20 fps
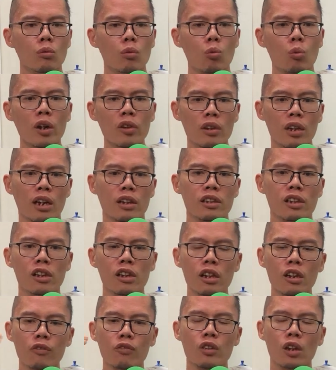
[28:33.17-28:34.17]
what does
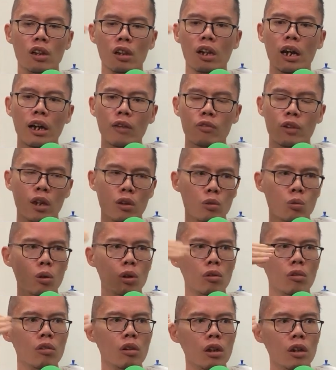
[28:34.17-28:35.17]
live the life that you want
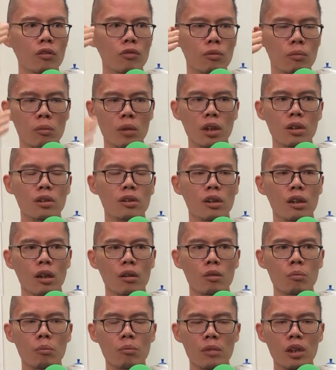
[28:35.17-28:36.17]
to live means? That
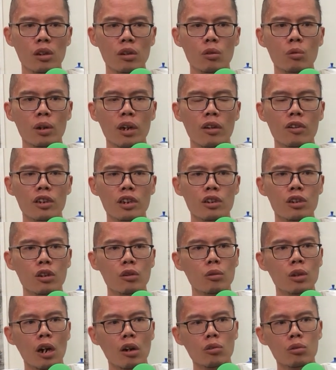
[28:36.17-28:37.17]
you can
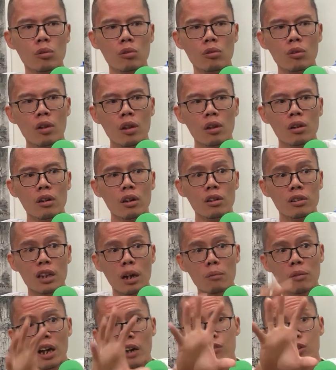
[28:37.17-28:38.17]
distill down to
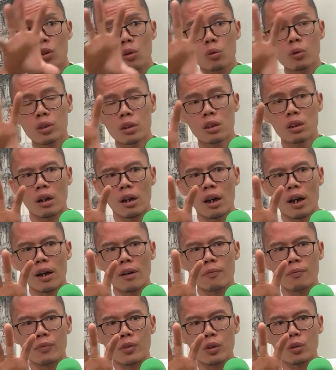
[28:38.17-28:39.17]
some life goals,
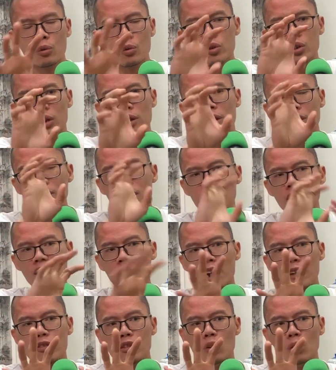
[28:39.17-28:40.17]
and usually these
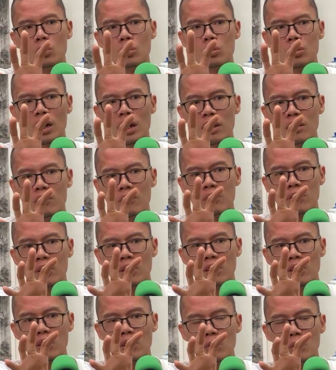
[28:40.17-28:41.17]
life goals, right,
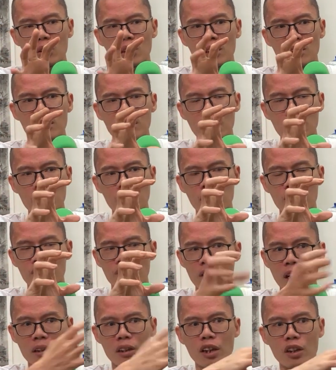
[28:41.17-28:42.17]
you need some
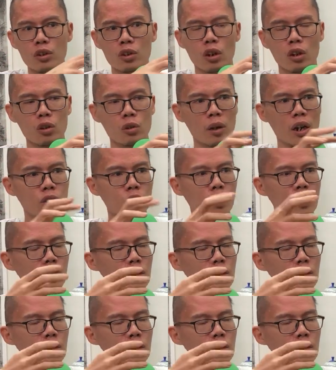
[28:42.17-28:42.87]
financial to actually